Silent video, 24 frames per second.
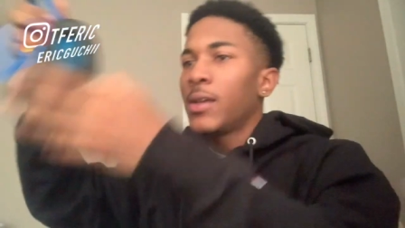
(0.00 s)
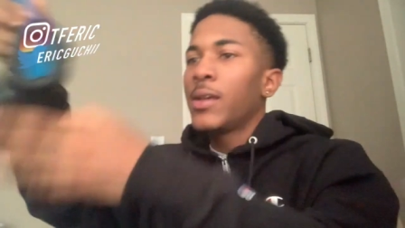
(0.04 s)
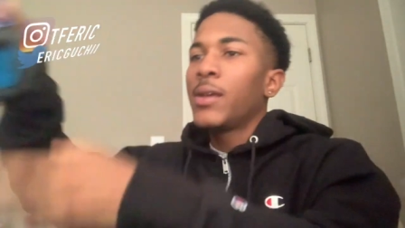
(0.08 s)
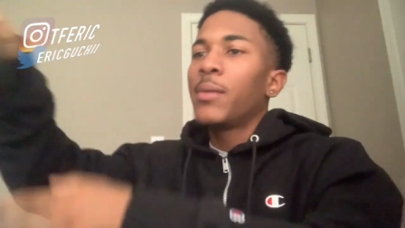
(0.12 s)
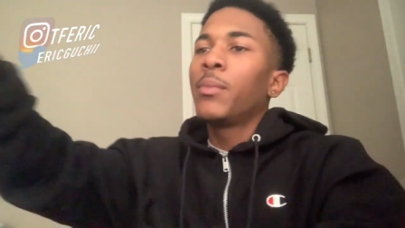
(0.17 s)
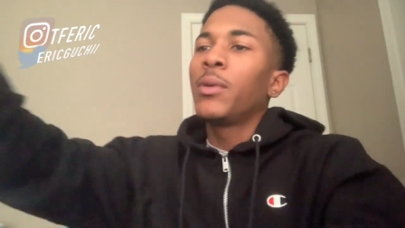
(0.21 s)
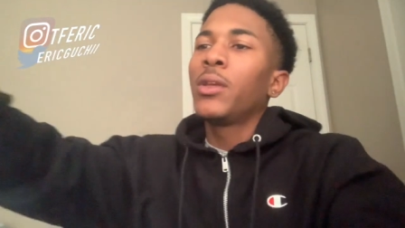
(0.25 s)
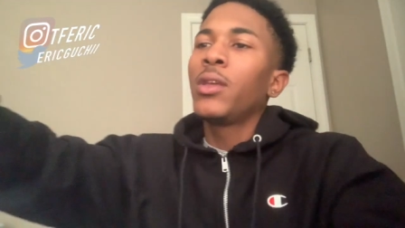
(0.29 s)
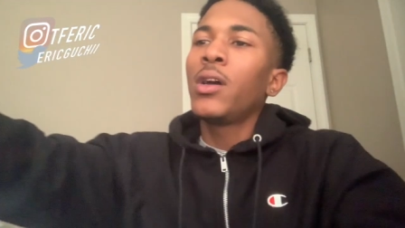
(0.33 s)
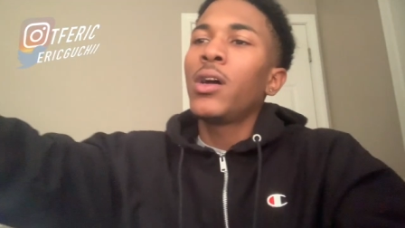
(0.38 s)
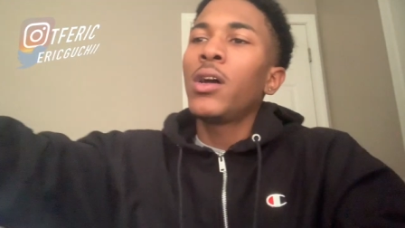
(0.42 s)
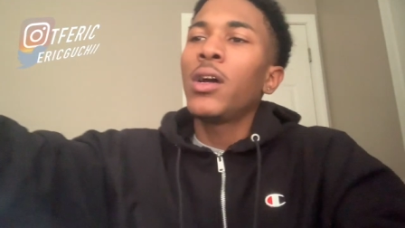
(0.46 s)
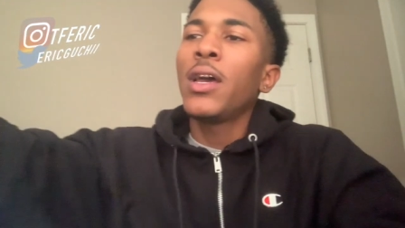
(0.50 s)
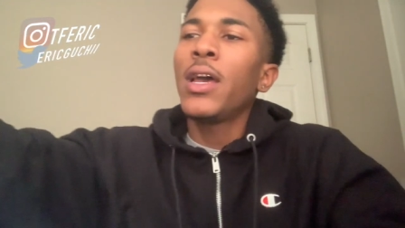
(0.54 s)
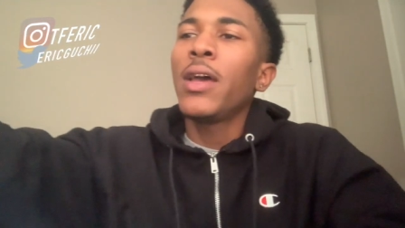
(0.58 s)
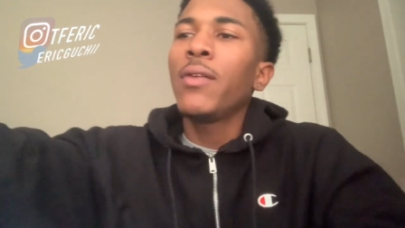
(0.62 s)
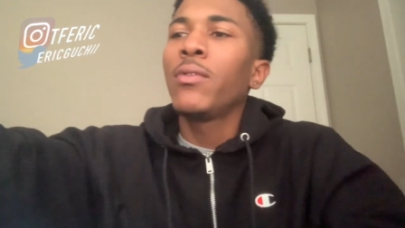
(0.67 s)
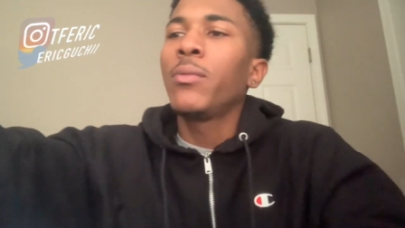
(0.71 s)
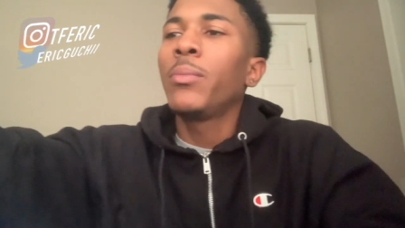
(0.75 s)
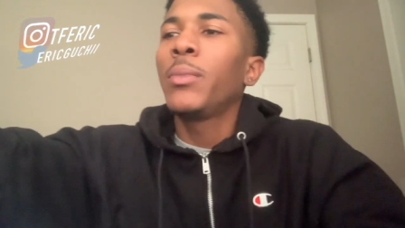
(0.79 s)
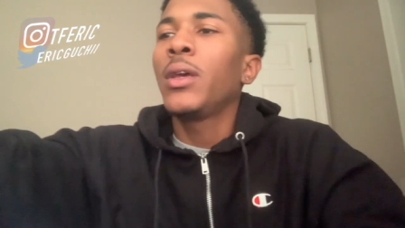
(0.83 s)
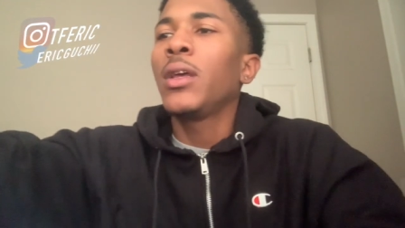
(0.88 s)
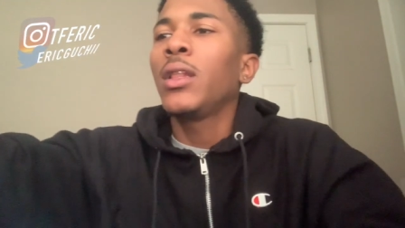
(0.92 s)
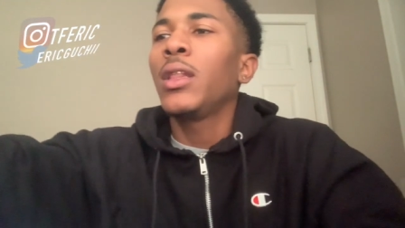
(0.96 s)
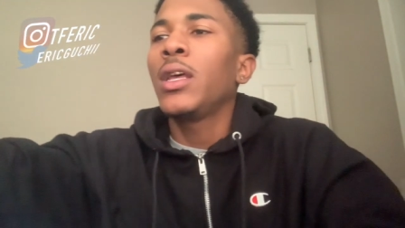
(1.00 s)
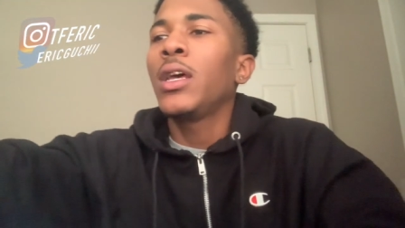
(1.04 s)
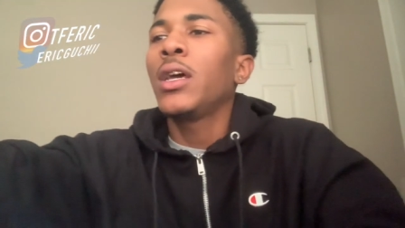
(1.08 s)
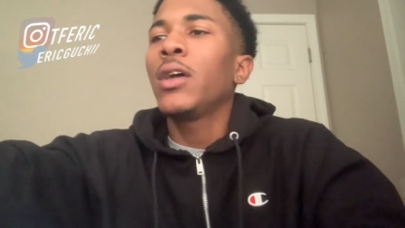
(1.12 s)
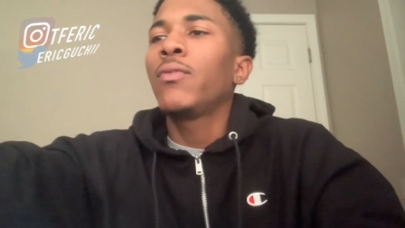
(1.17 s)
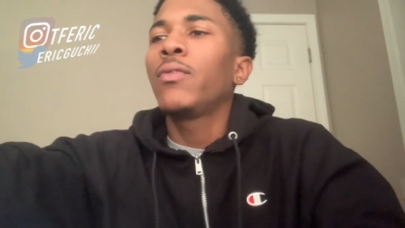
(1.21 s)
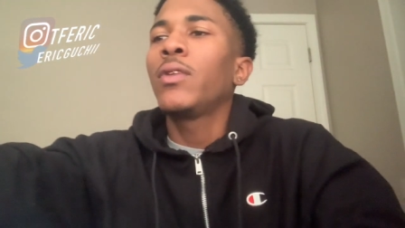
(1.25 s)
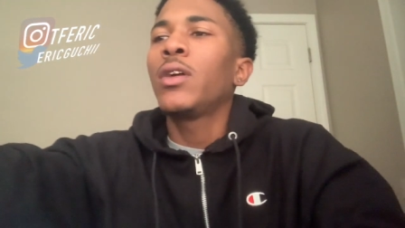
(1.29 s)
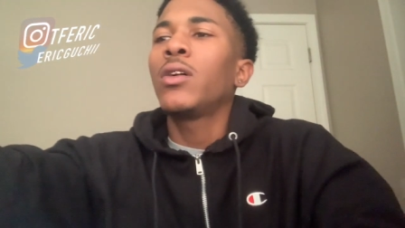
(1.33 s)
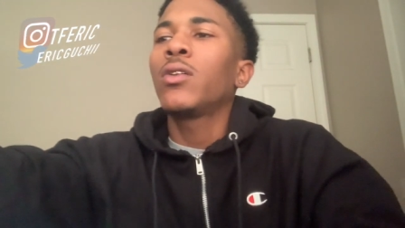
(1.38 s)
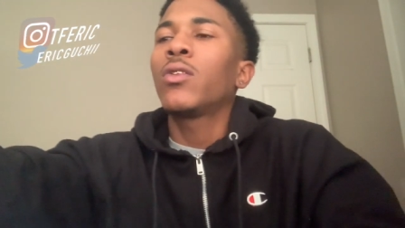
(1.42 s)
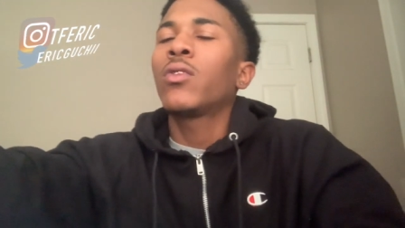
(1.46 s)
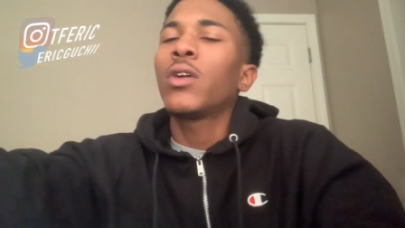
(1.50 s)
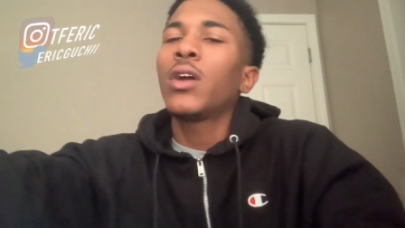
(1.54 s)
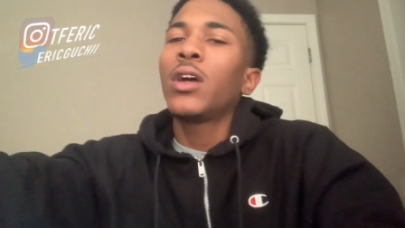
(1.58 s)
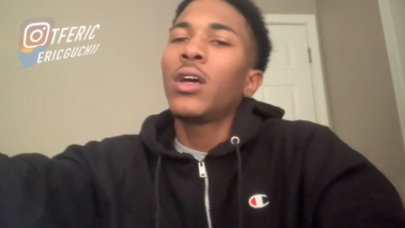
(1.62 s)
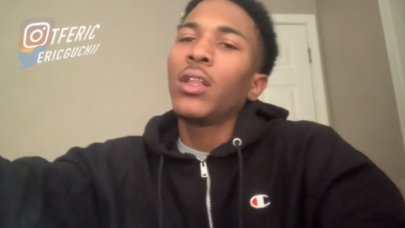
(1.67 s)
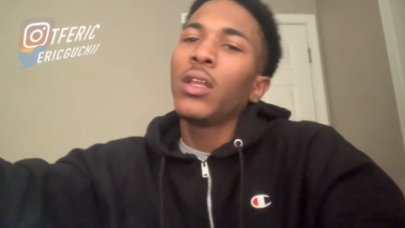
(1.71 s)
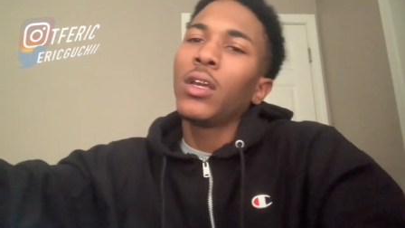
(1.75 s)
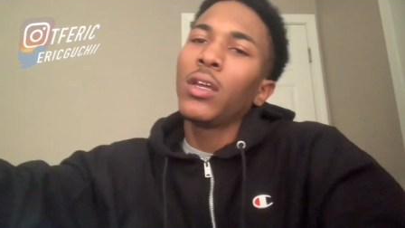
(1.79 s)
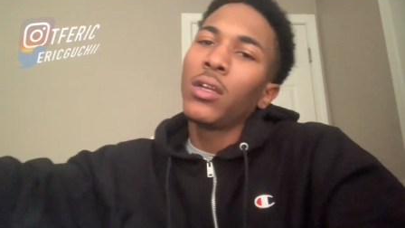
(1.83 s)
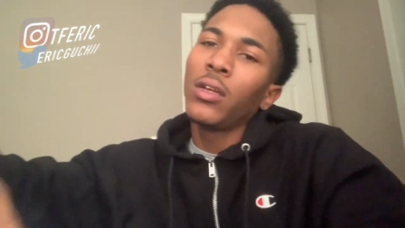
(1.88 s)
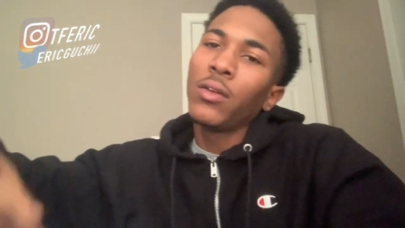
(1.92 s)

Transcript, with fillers: But y'all have it, man. Laugh now, cry later.